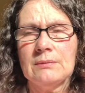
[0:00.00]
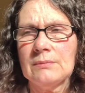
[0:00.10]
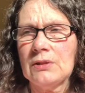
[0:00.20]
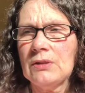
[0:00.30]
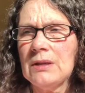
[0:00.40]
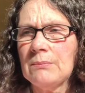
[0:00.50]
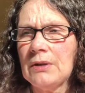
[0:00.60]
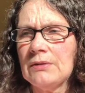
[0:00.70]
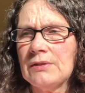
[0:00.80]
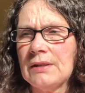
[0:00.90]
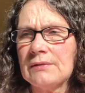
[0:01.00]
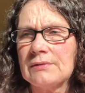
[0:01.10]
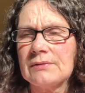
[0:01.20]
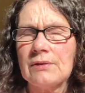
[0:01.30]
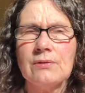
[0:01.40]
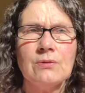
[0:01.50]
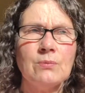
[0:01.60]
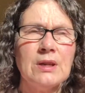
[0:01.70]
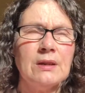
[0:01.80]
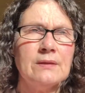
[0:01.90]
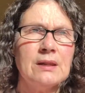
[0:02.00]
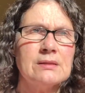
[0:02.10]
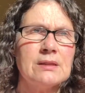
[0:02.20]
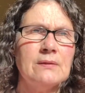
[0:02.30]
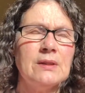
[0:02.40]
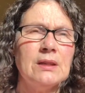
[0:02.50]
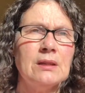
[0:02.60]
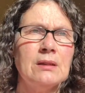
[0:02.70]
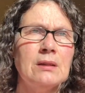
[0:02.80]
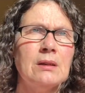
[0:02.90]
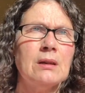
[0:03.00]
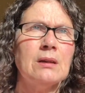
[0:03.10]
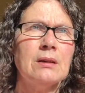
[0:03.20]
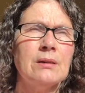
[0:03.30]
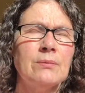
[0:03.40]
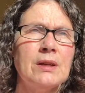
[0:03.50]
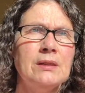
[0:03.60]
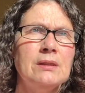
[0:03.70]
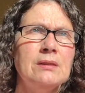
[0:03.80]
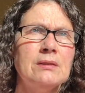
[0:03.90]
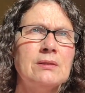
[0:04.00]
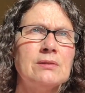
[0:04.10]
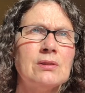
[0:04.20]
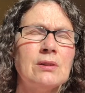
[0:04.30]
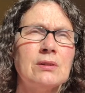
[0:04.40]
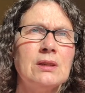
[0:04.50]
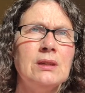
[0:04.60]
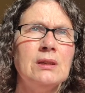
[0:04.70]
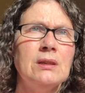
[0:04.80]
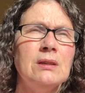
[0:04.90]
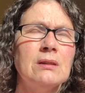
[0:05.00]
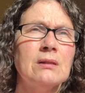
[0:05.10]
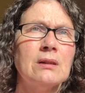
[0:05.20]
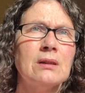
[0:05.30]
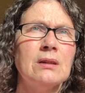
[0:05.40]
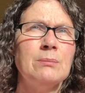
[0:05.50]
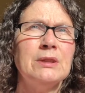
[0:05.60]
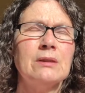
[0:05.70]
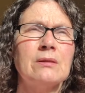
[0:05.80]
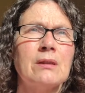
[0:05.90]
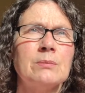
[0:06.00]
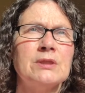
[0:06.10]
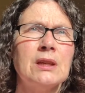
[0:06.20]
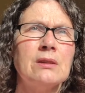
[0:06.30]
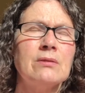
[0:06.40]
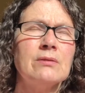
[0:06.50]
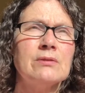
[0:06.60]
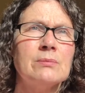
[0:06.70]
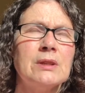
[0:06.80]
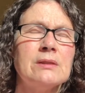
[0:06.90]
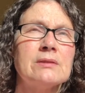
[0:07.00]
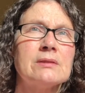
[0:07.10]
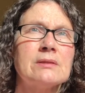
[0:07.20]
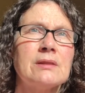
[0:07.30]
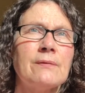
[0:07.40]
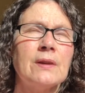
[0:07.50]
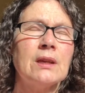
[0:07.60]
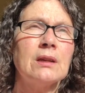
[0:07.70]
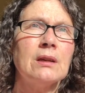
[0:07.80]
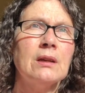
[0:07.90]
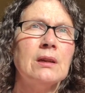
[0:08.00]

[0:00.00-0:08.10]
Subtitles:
Cooking projects. So we had Thanksgiving. Randy did the turkey. I peeled all the potatoes and made the stuffing.